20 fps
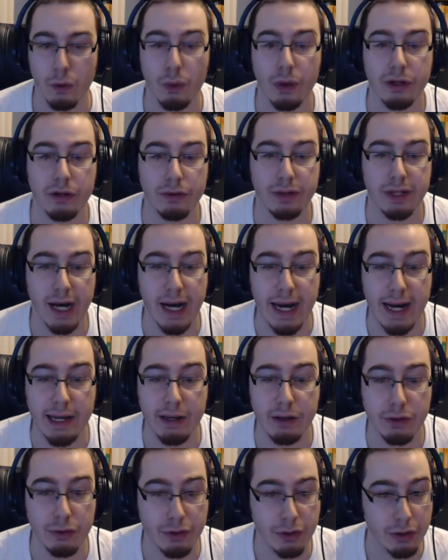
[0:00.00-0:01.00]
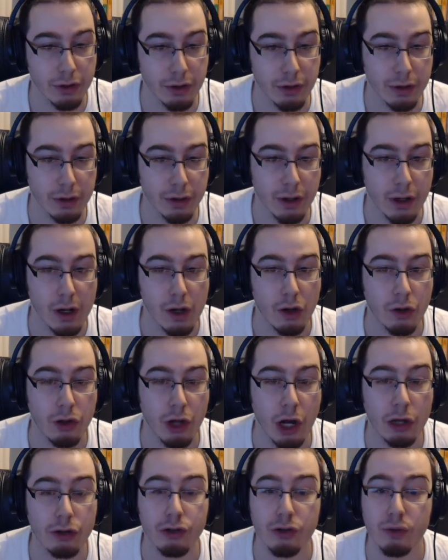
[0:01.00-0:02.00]
When you die, you turn,
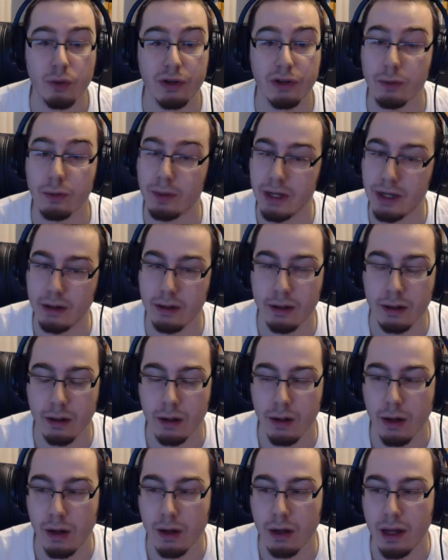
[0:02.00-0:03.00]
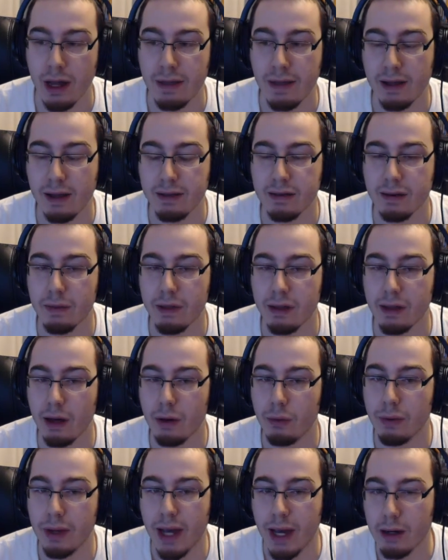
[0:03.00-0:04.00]
not just when you're bitten. And that's something
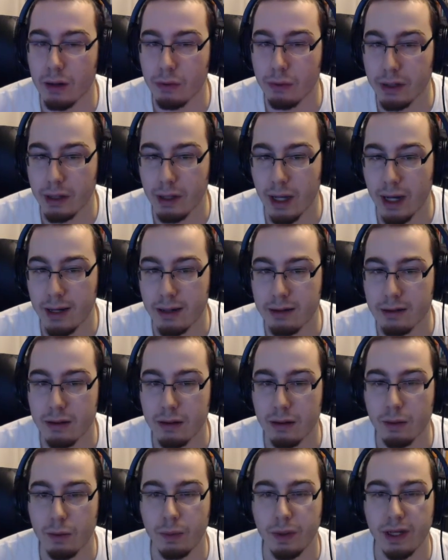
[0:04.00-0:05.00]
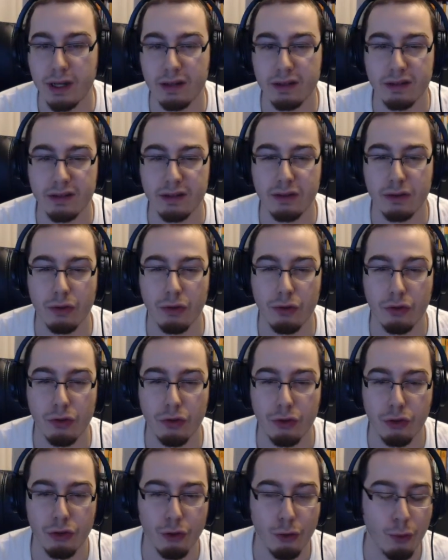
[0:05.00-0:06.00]
that we hadn't realized because
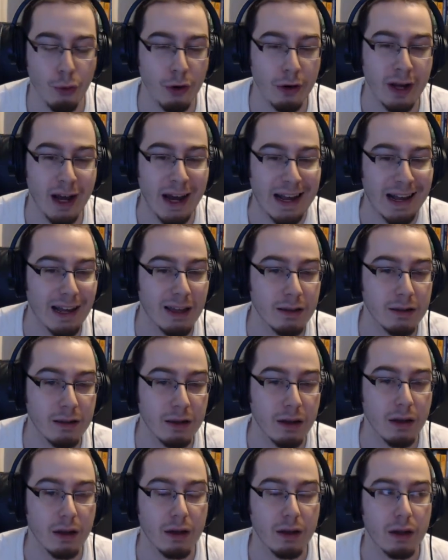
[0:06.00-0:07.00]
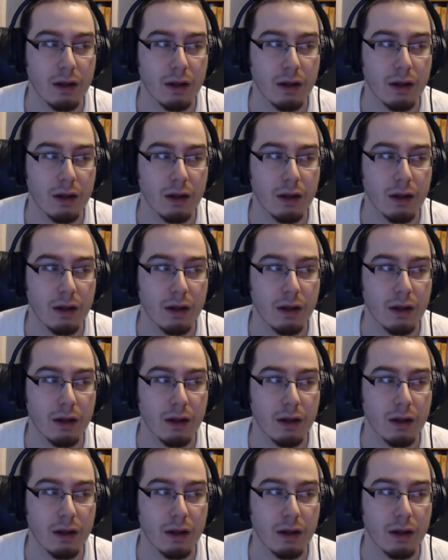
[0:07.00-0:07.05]
there weren't, I guess,